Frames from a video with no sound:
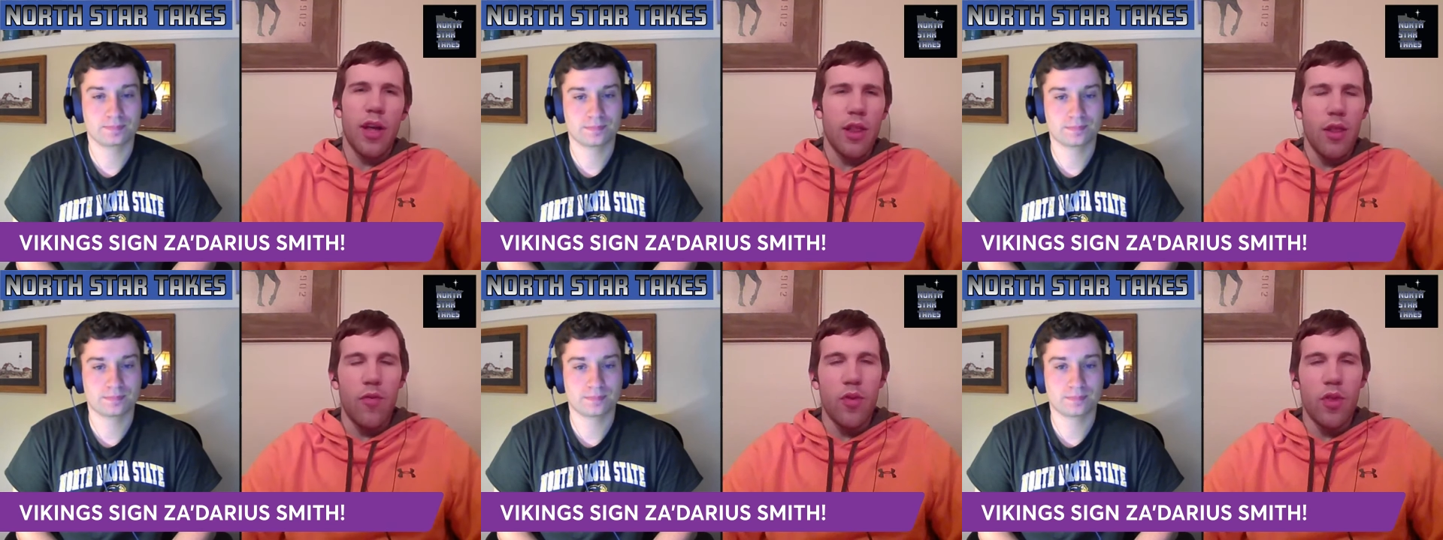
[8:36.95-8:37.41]
Speaker 1: I
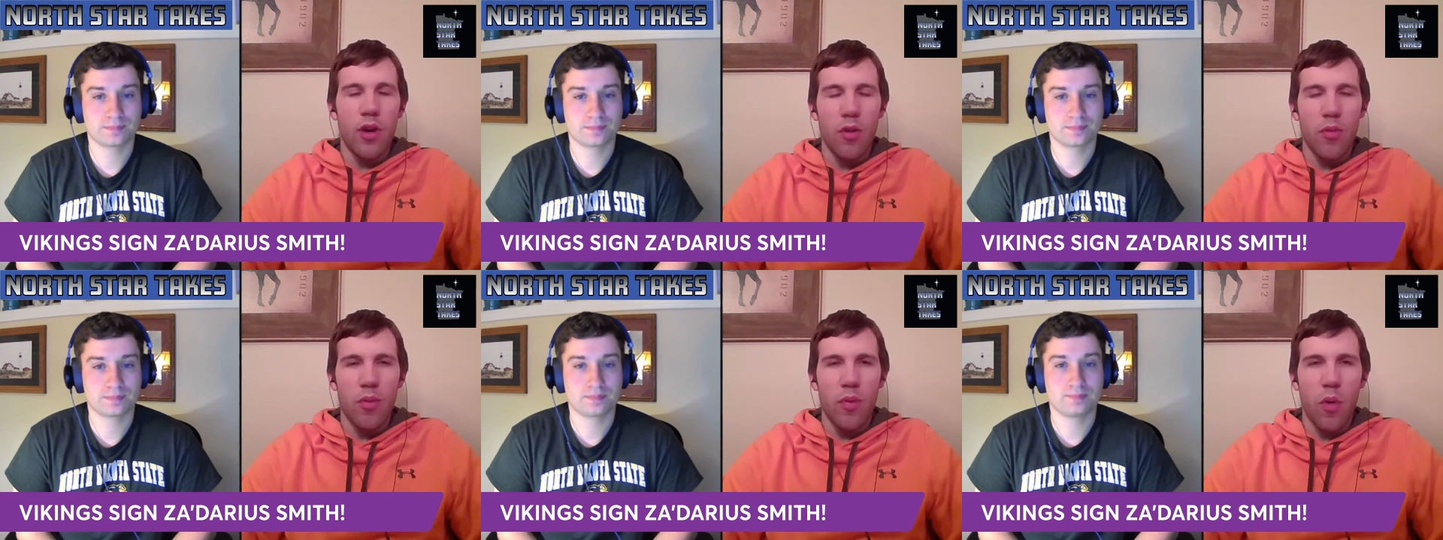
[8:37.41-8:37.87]
can live with it a
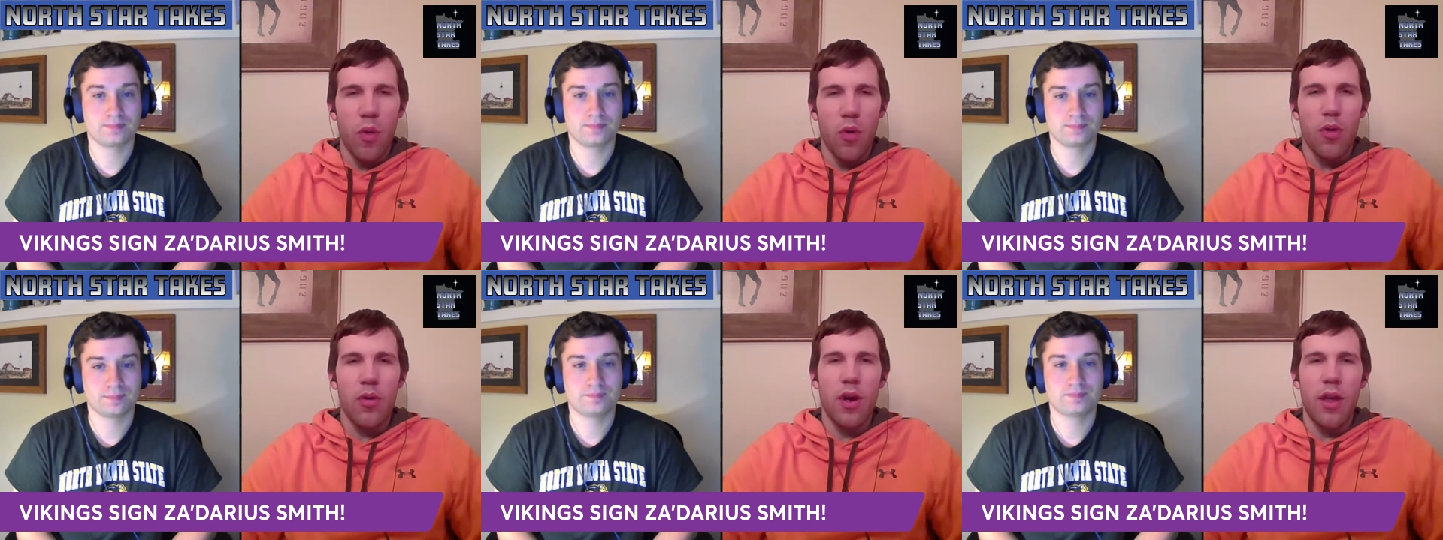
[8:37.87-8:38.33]
little bit
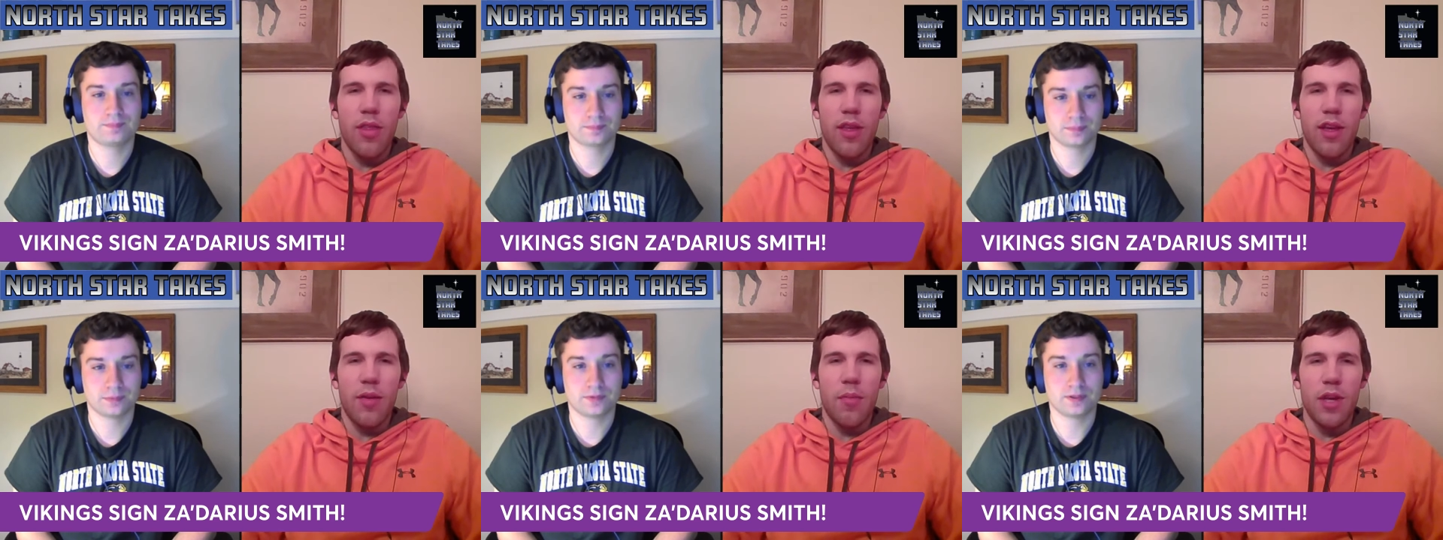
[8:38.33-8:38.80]
more. I
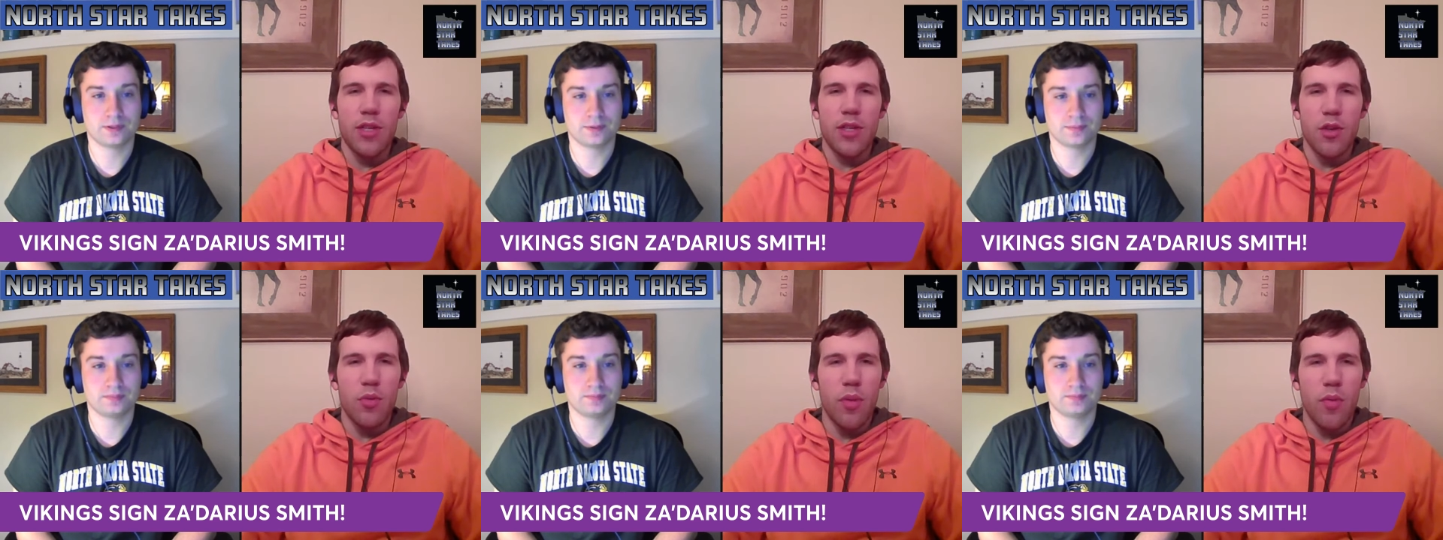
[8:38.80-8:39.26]
think it makes yep.
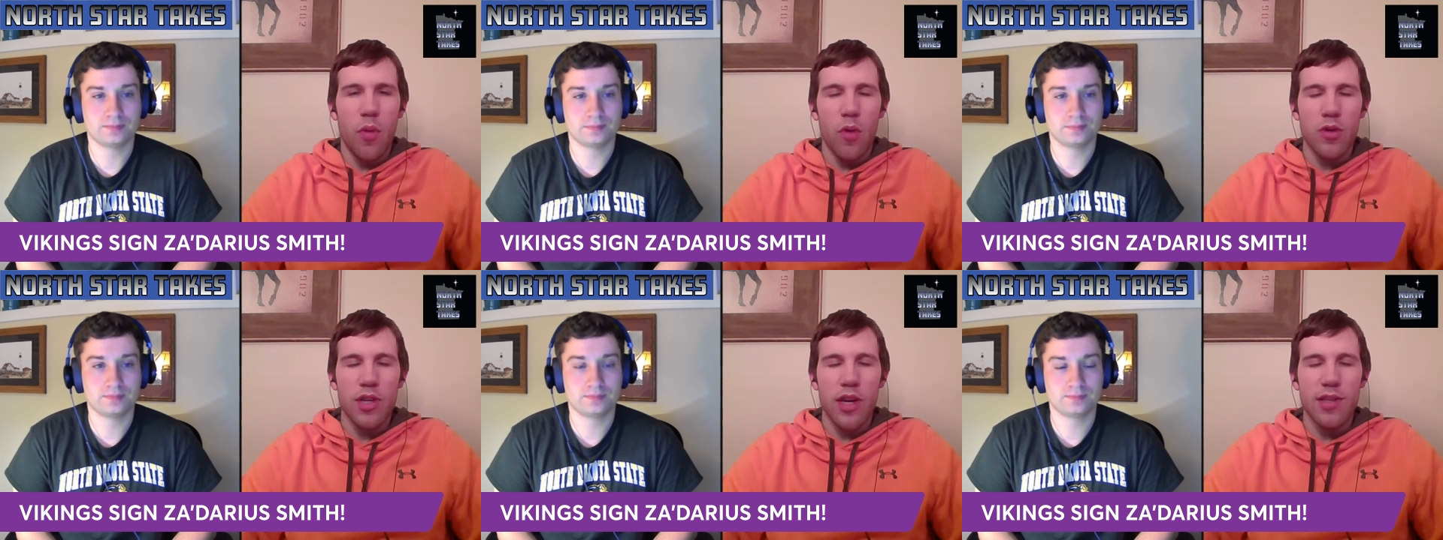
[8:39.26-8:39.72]
a little bit
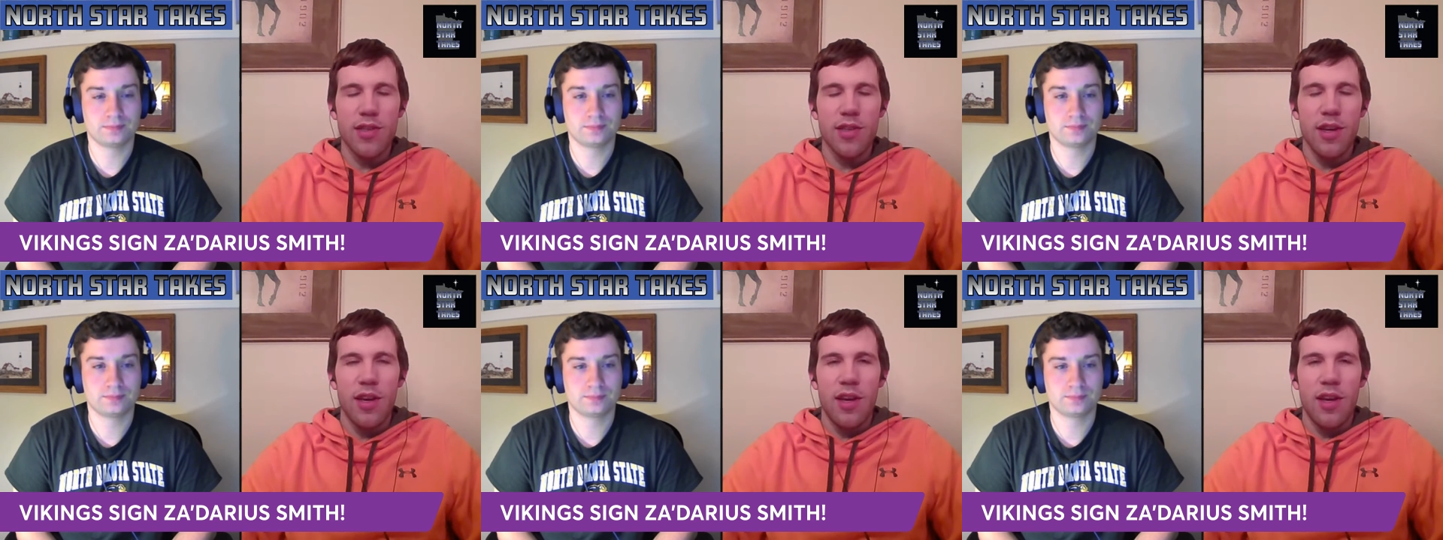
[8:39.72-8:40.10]
more sense.